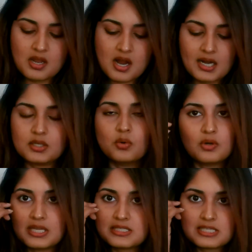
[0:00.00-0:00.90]
I don't
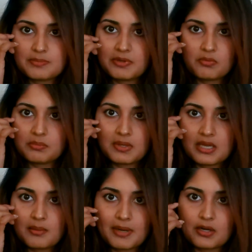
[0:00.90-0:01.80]
like sleeping with
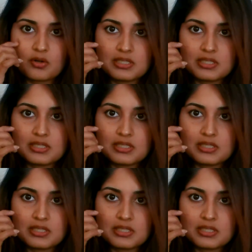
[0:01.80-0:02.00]
makeup at all.